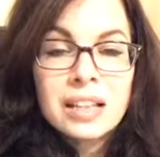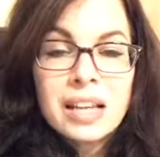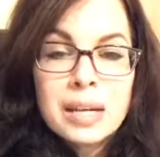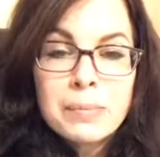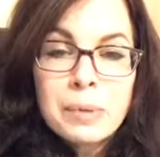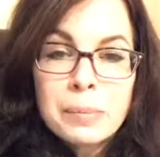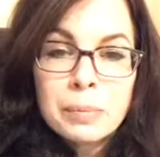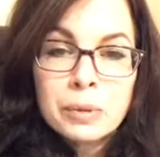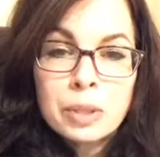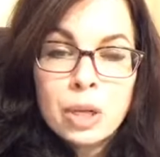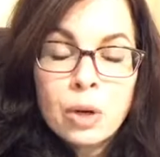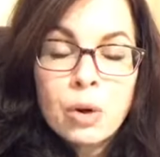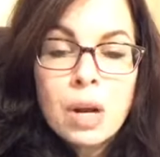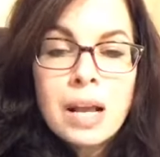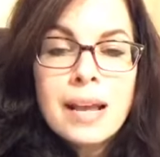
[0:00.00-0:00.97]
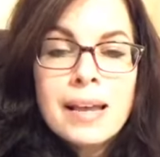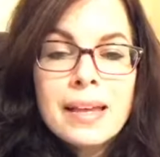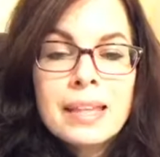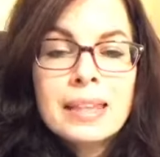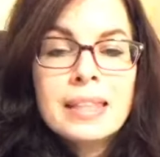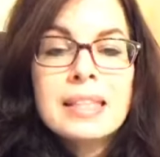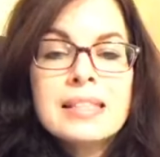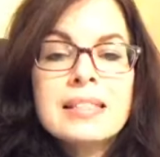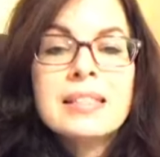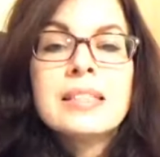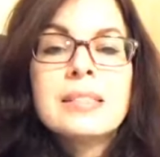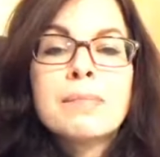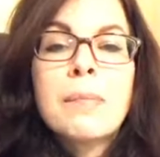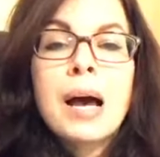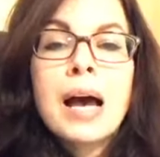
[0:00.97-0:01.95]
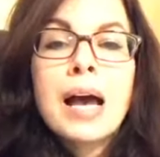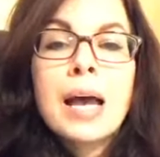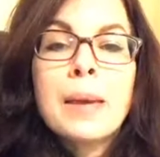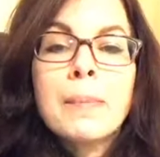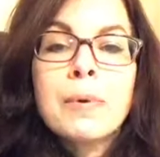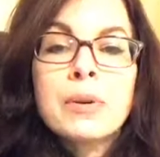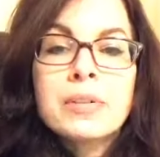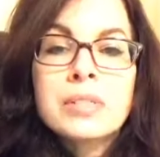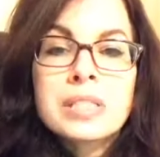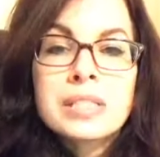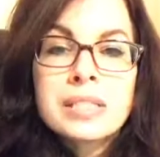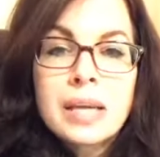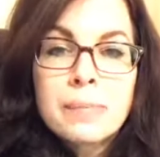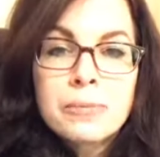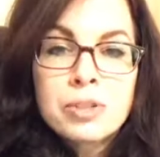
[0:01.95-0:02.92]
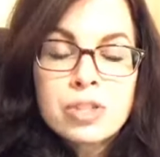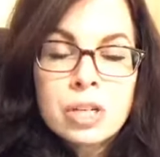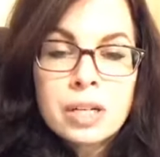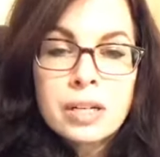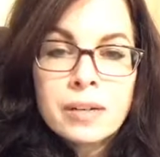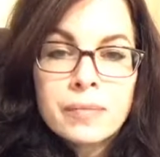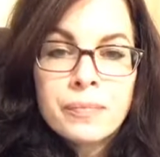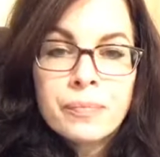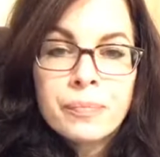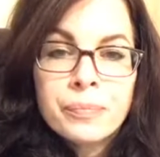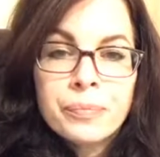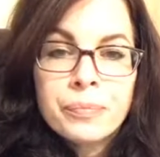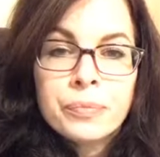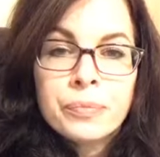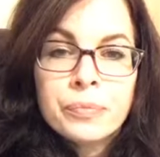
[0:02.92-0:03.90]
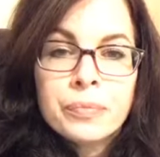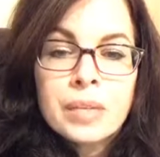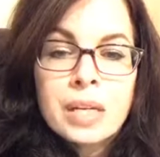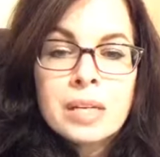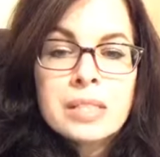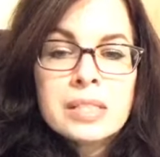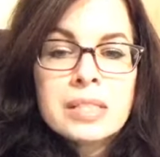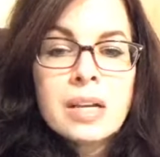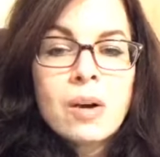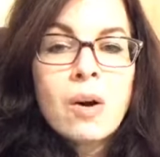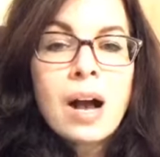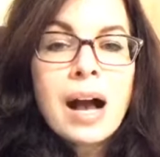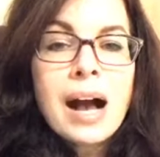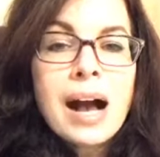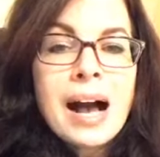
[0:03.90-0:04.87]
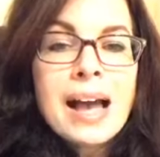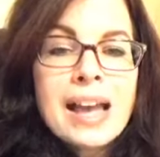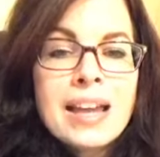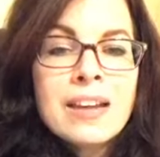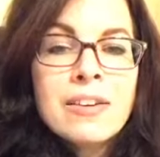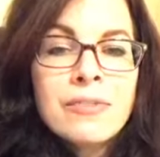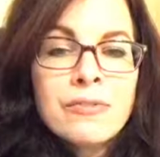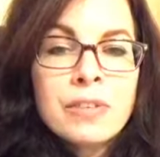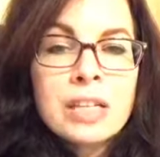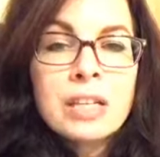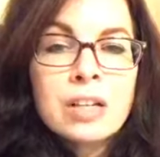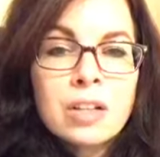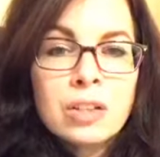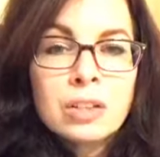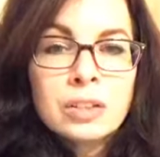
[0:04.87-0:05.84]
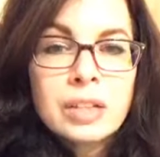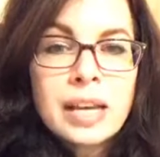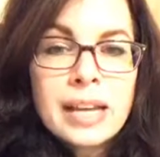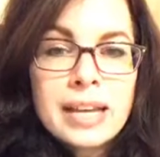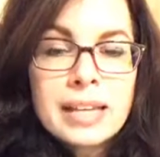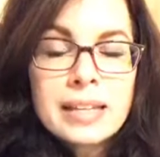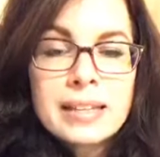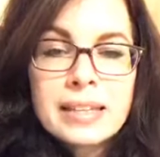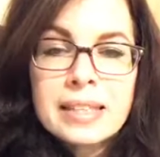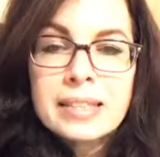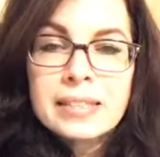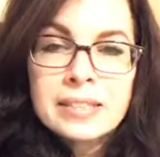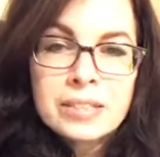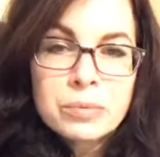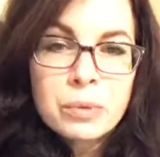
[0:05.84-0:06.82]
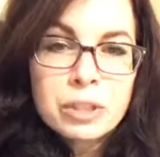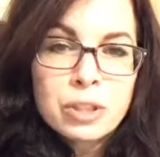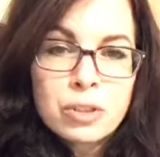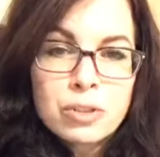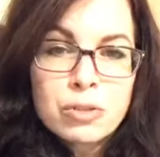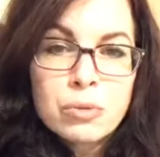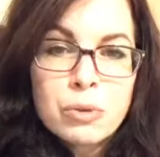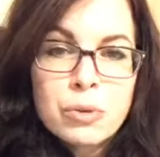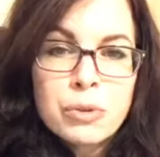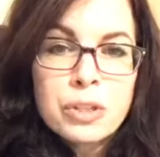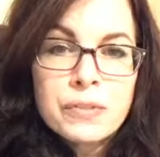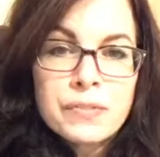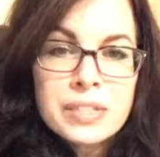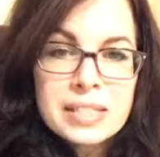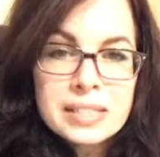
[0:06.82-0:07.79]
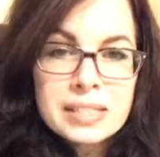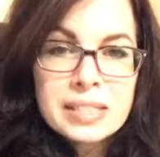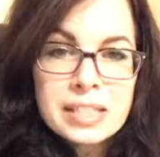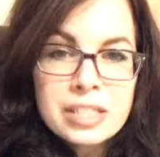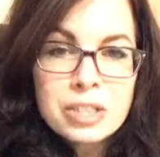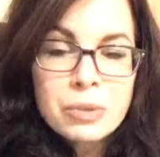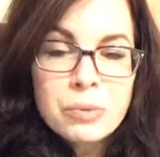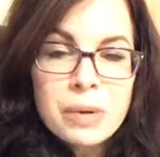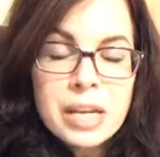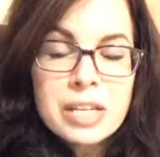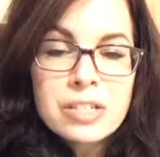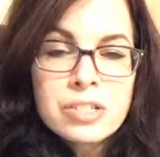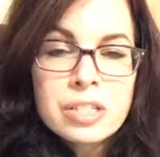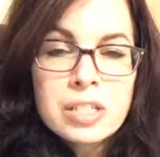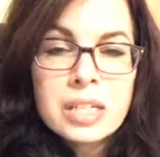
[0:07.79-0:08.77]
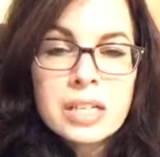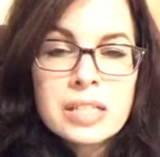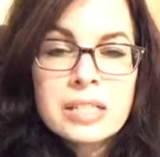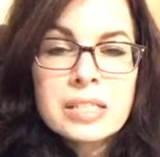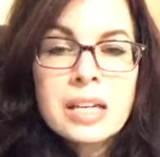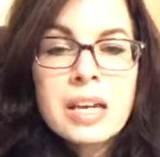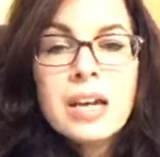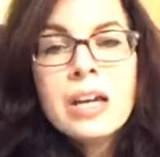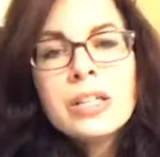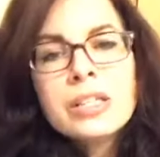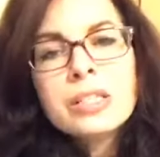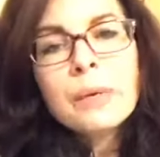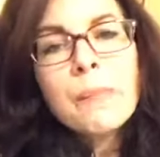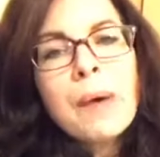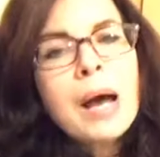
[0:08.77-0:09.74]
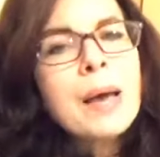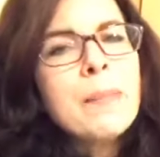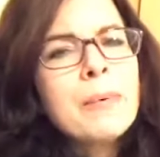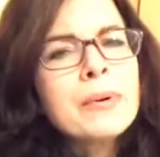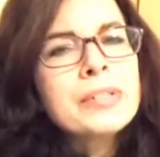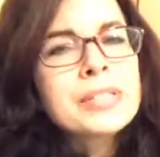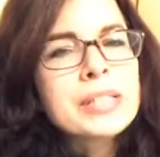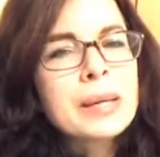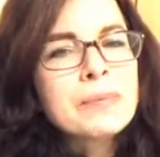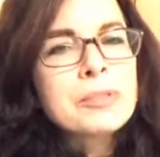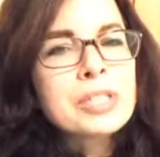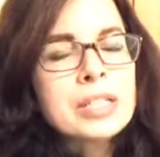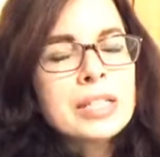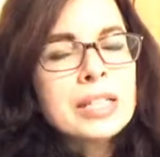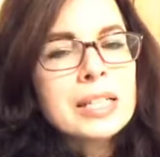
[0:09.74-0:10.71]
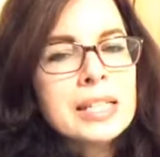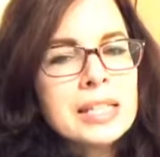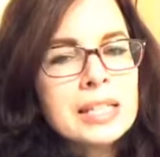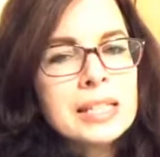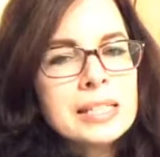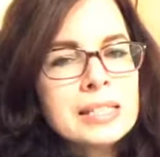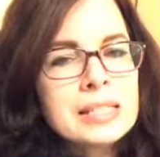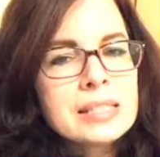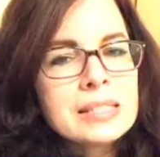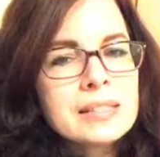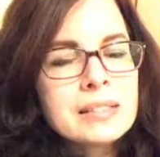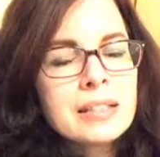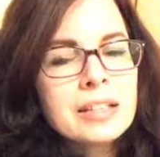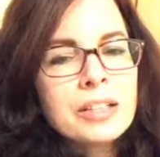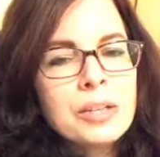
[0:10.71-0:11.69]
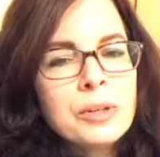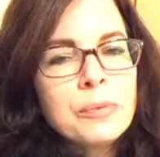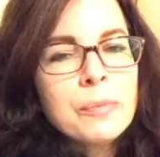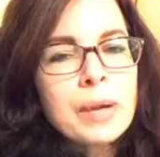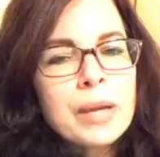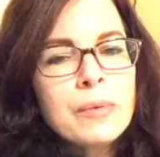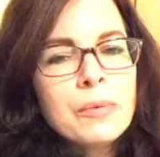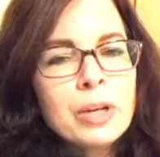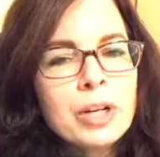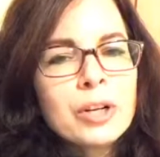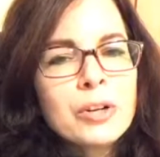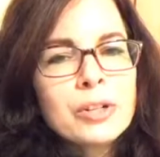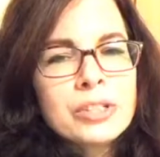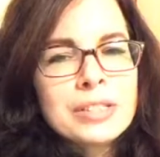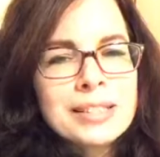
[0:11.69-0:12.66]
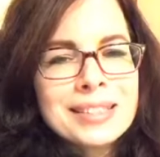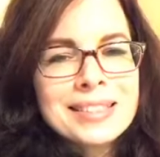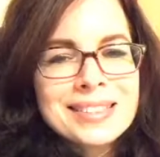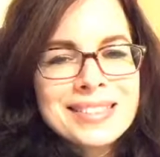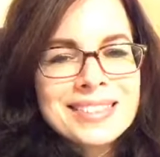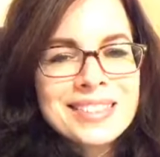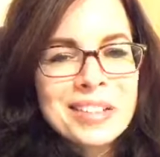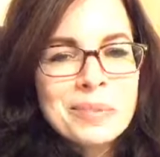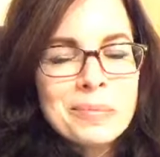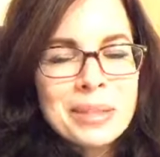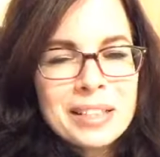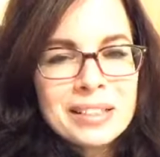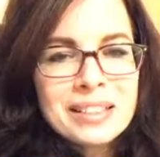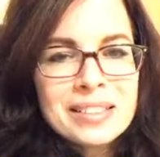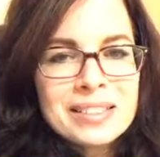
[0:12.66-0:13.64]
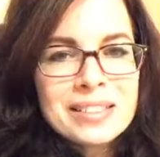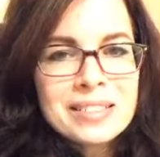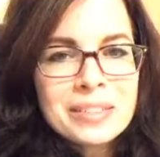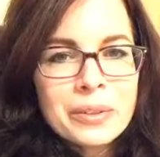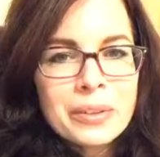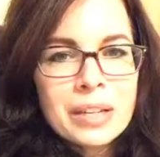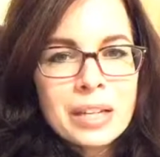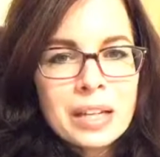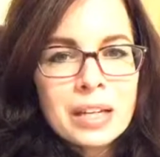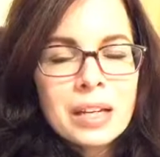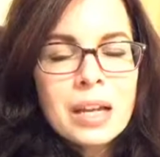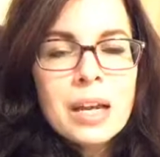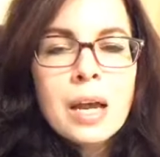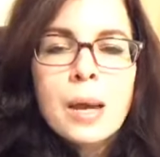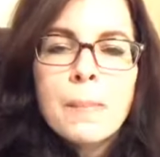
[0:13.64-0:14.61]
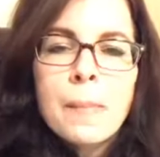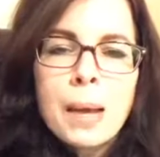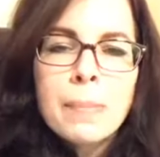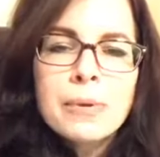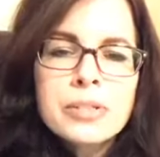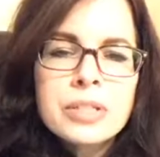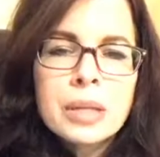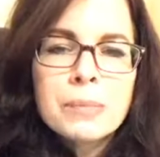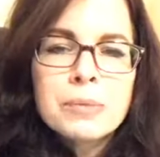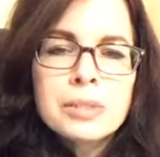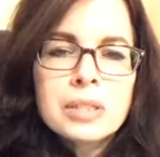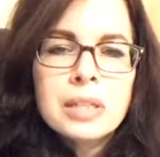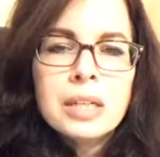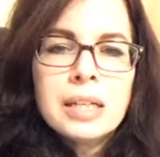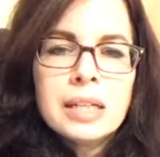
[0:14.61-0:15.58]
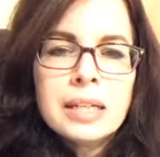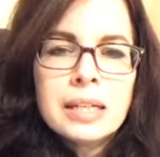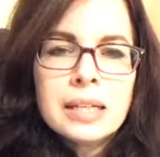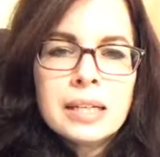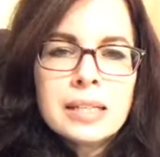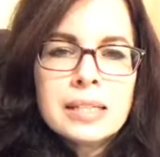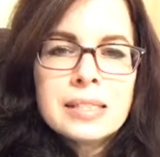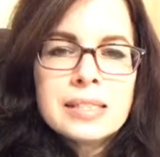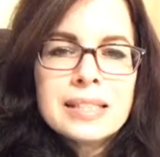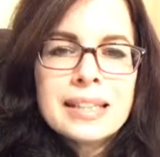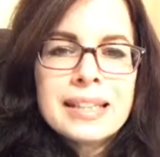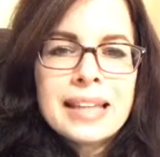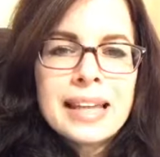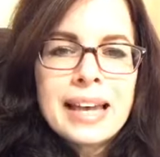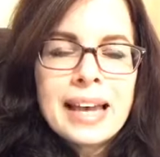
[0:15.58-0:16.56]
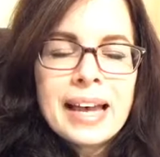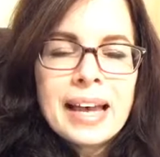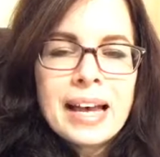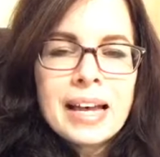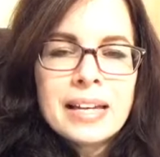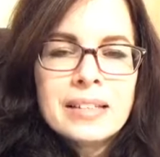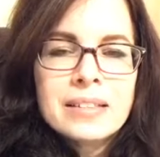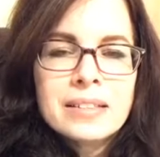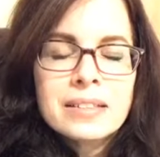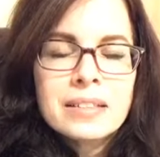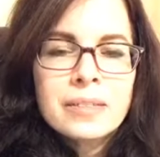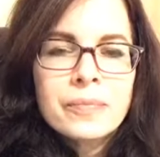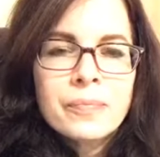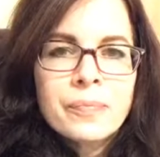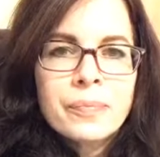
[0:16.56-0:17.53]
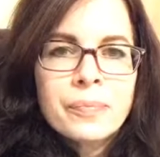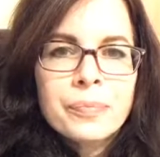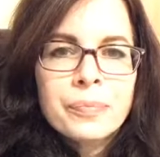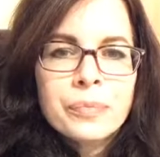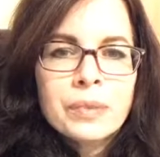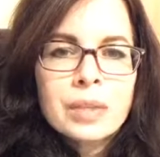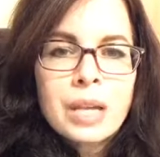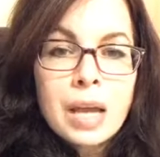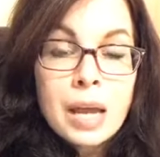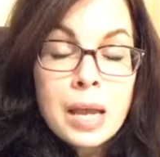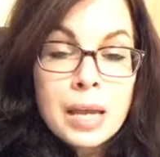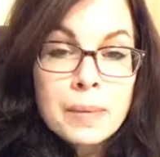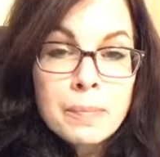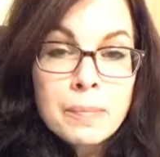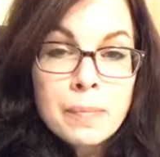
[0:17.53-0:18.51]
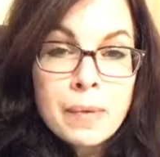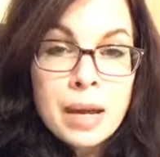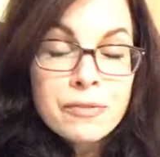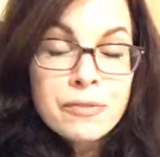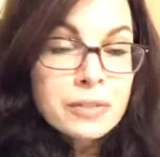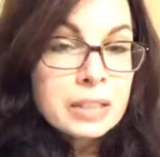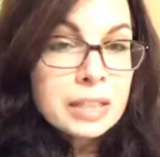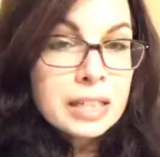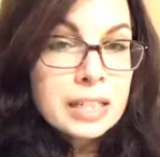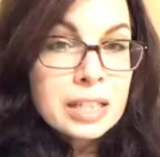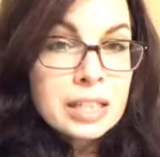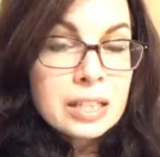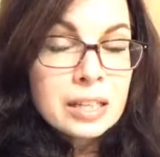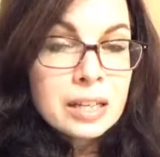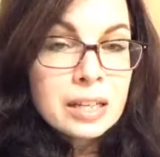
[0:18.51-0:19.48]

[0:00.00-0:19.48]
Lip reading: let people know, this is my perception. So I feel like this is what the truth of this situation is. So my perception is, and you might want to cushion this a little bit, and this is okay. My perception is that I feel like